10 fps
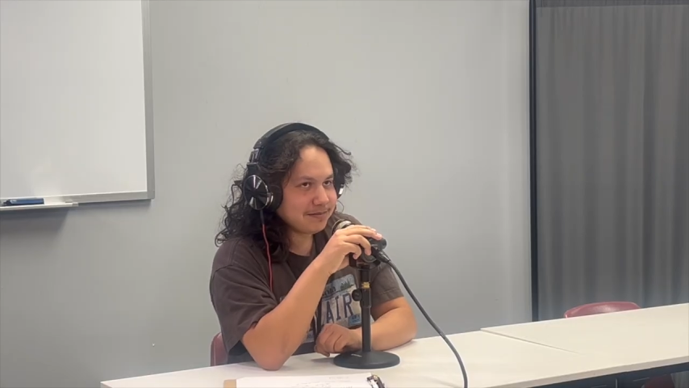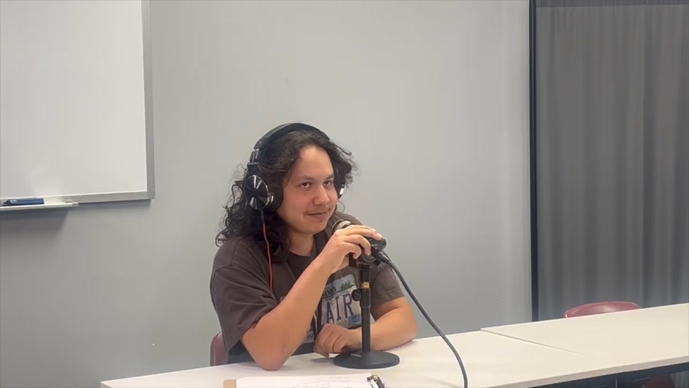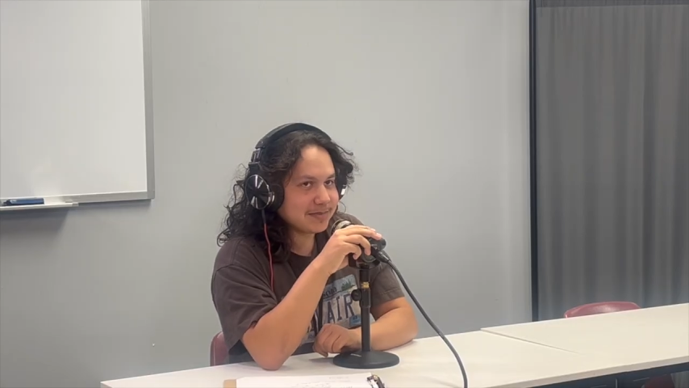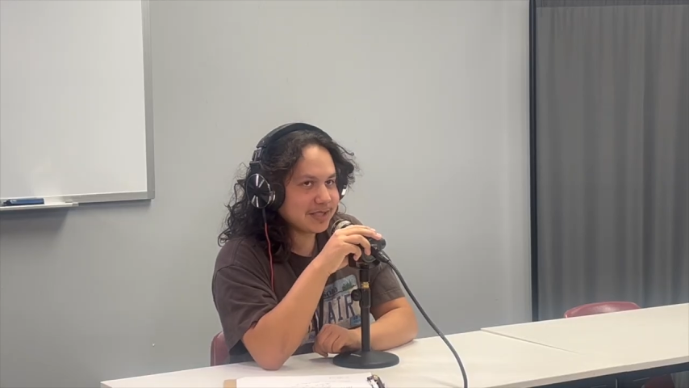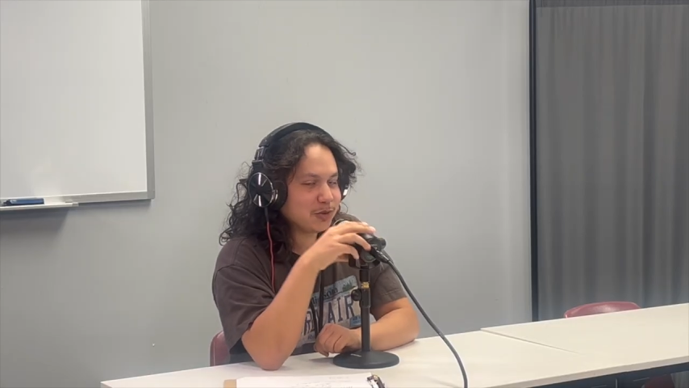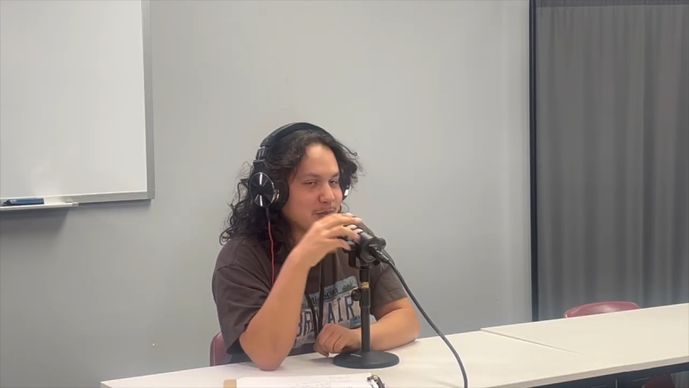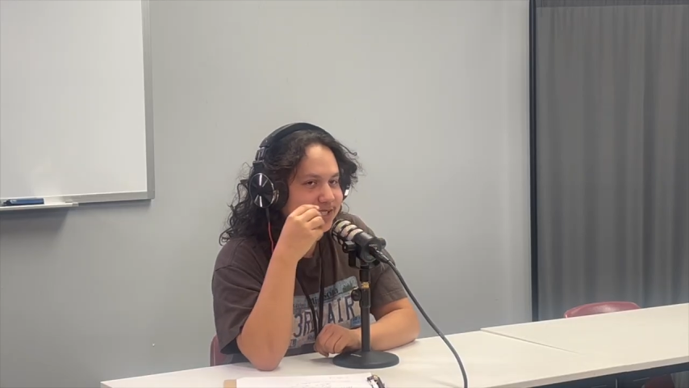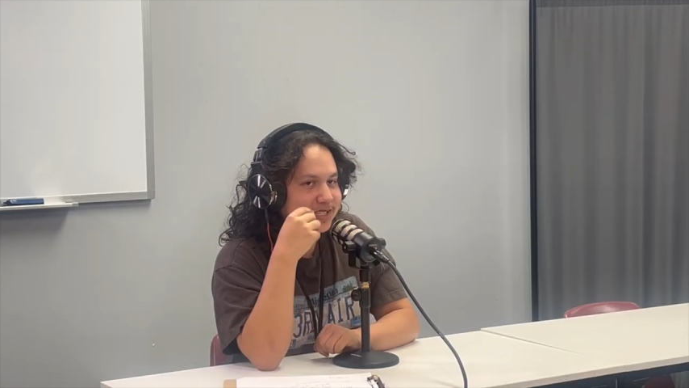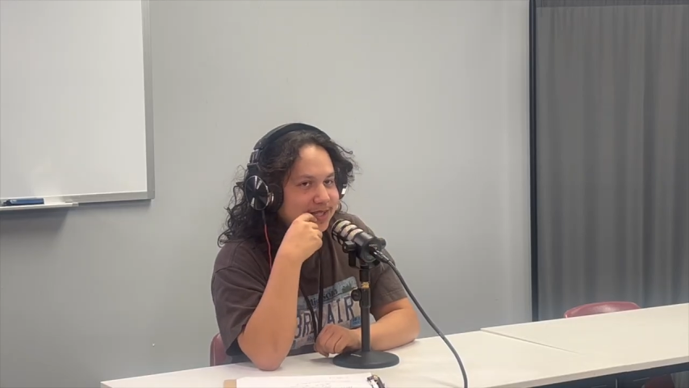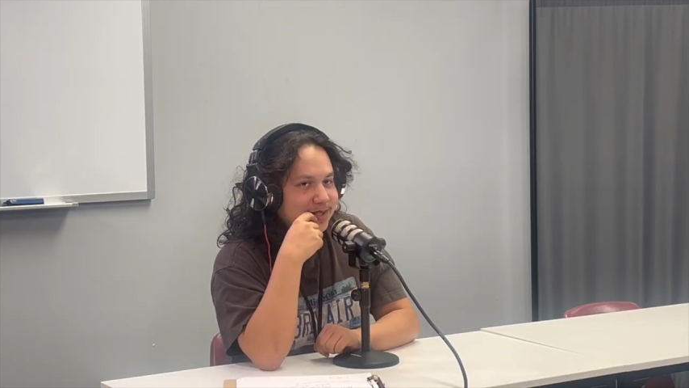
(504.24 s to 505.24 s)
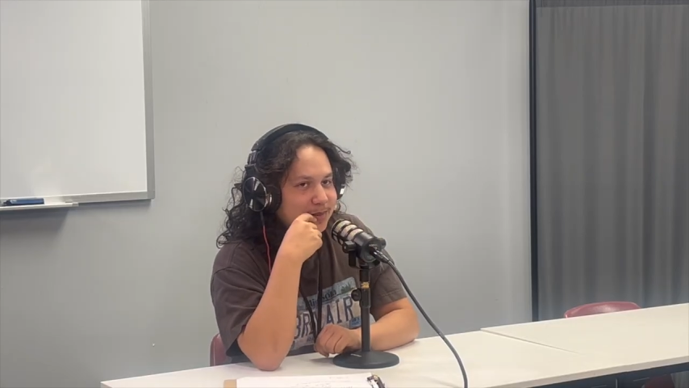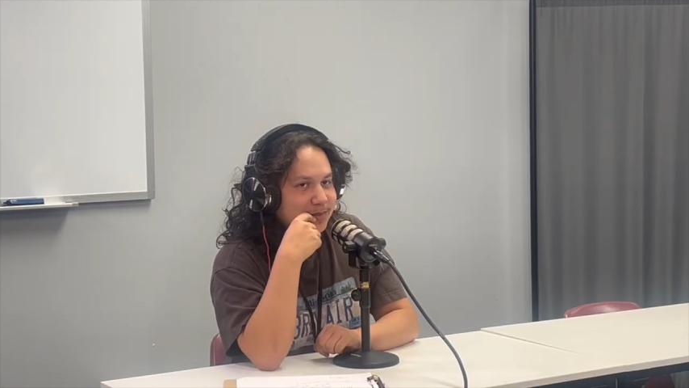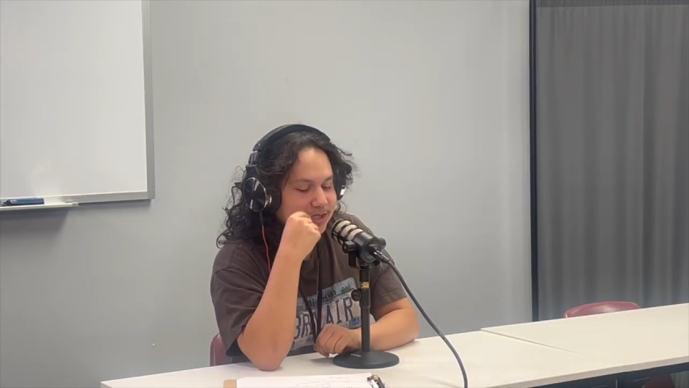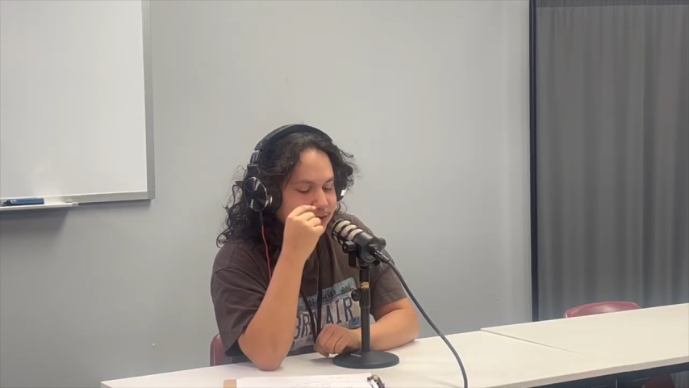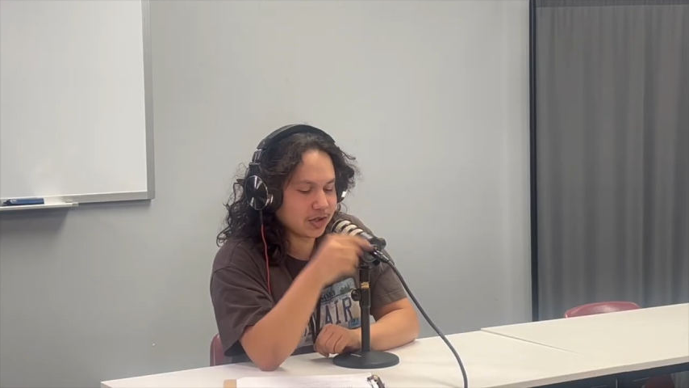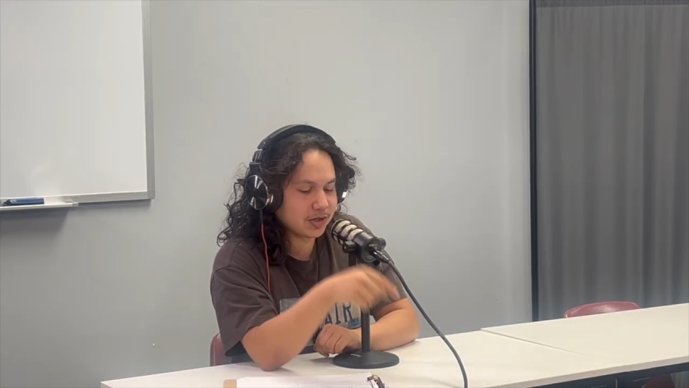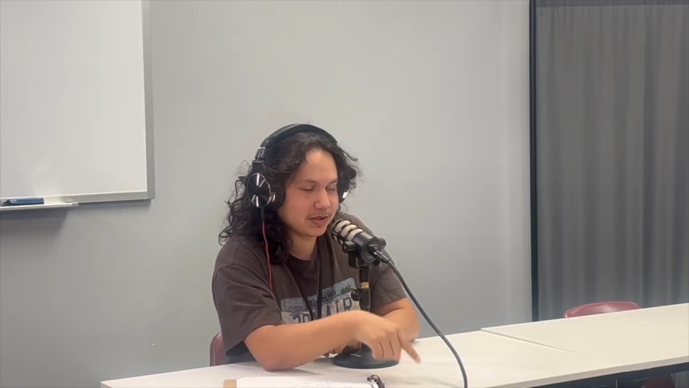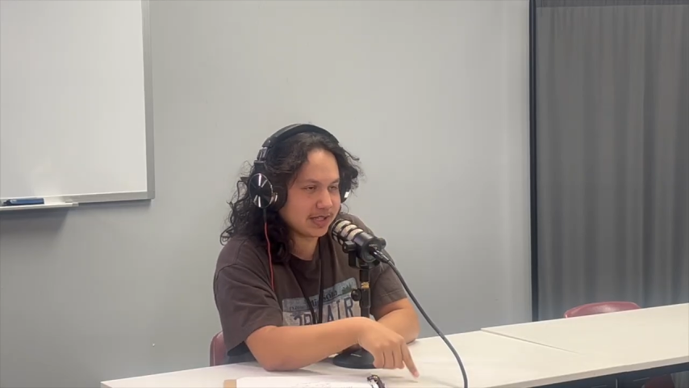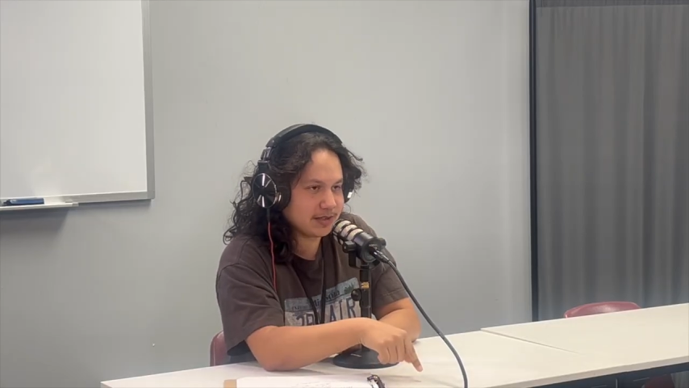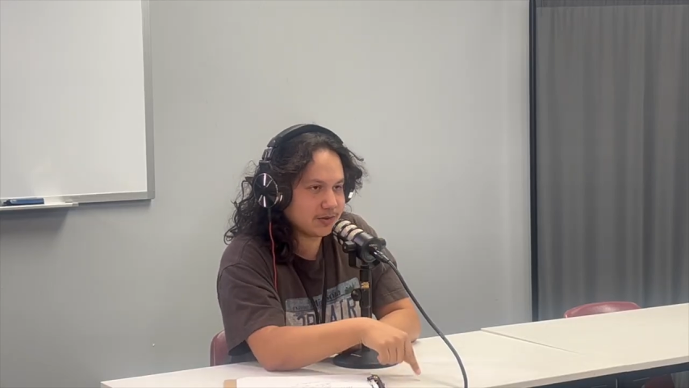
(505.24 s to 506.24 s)
It was me, him, and then
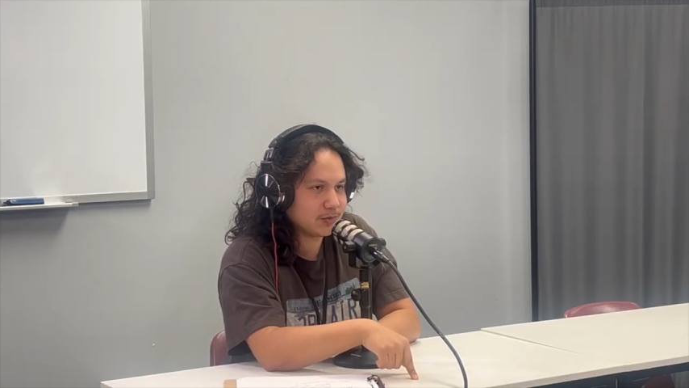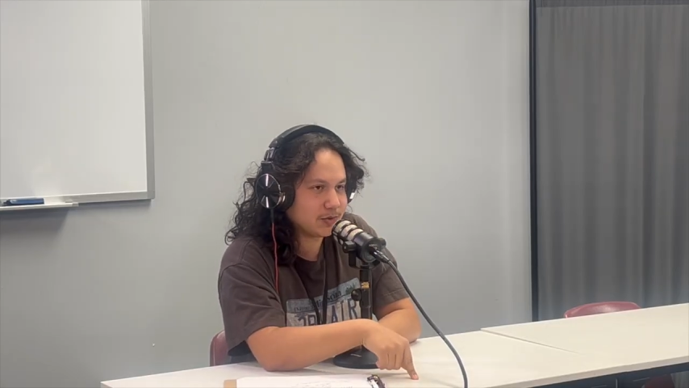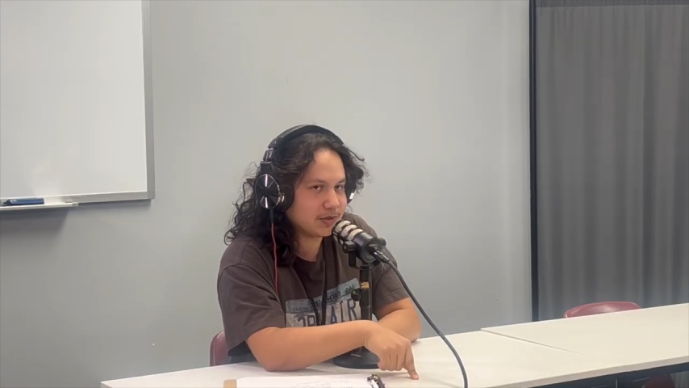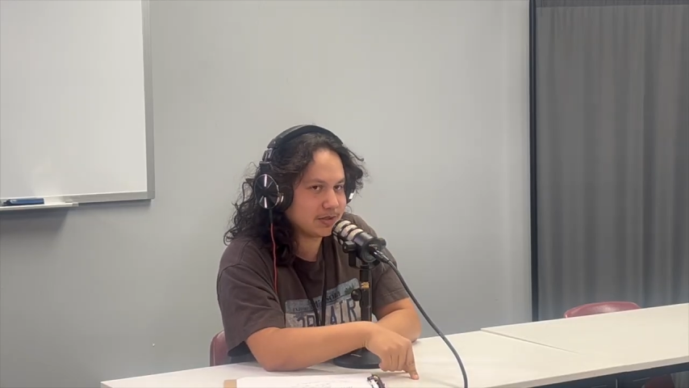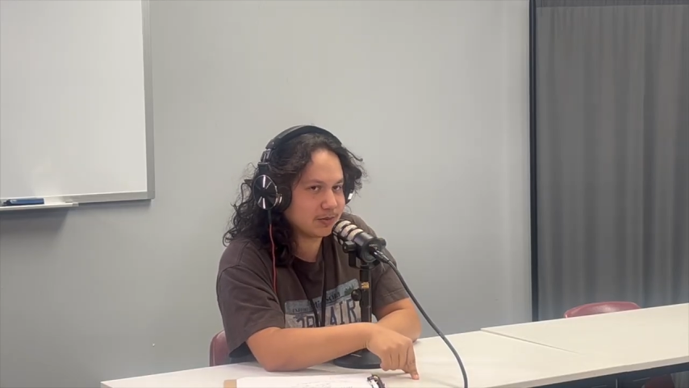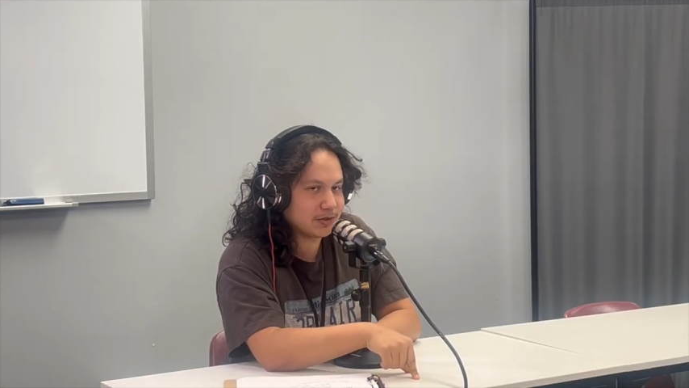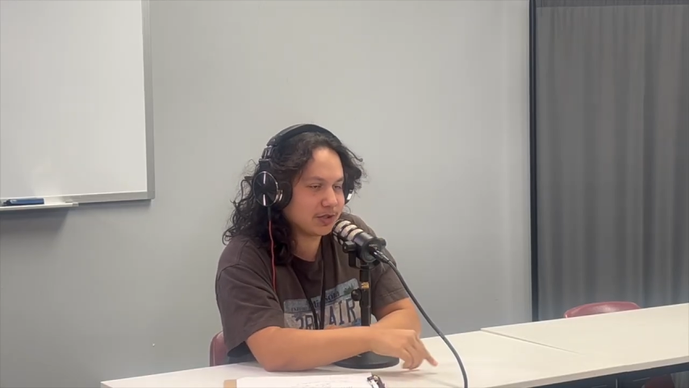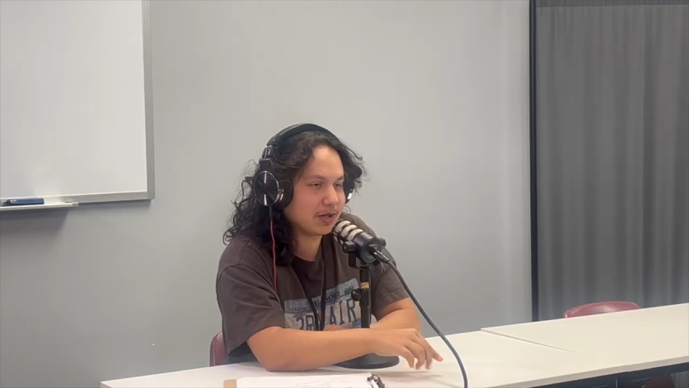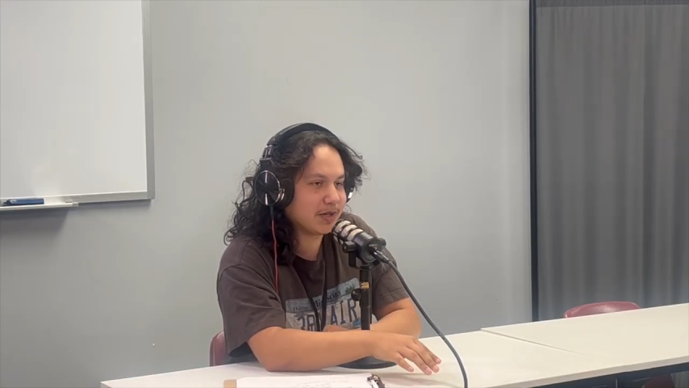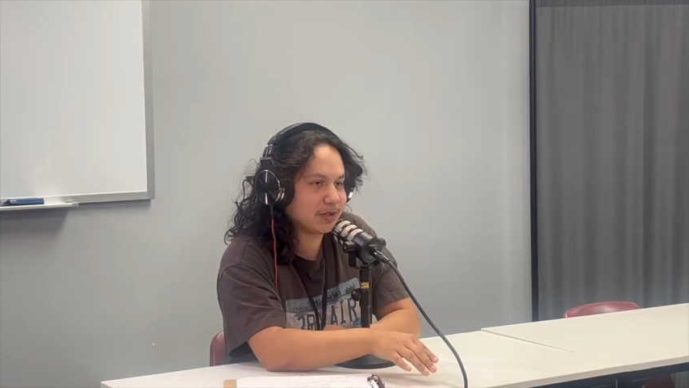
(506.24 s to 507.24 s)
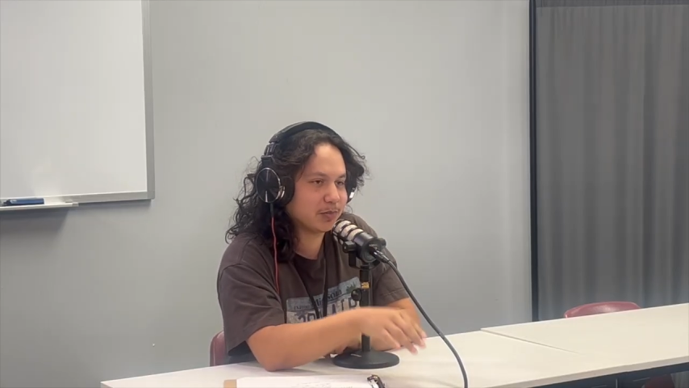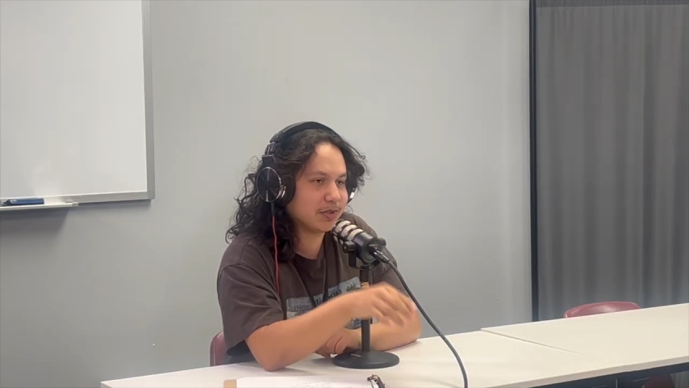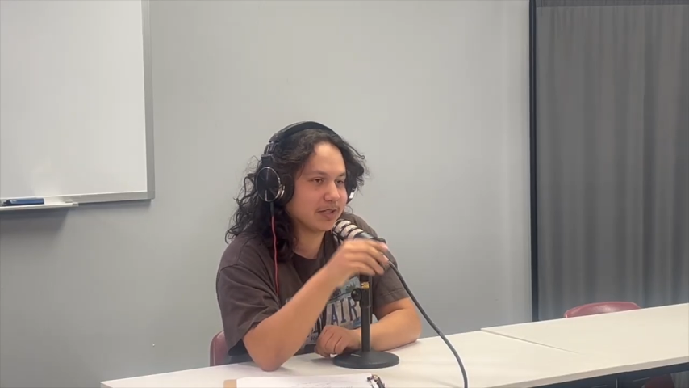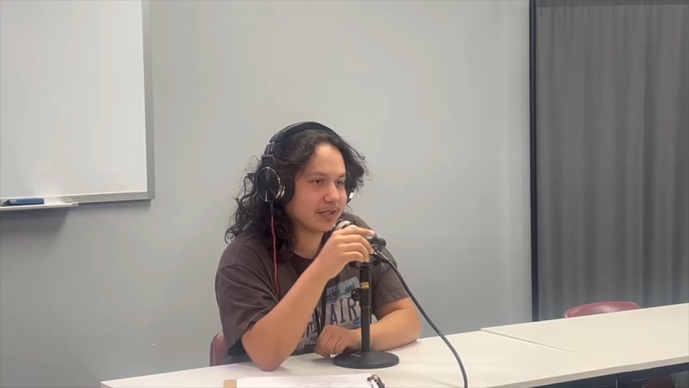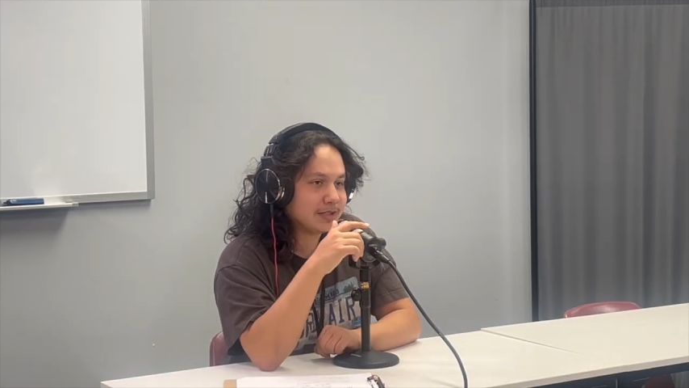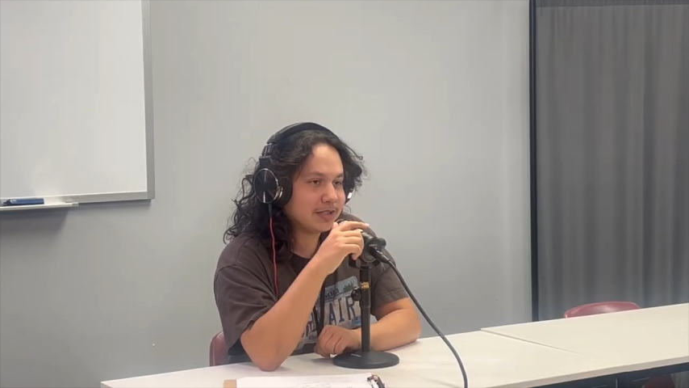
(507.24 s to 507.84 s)
Charles Adams. We were just talking about his book.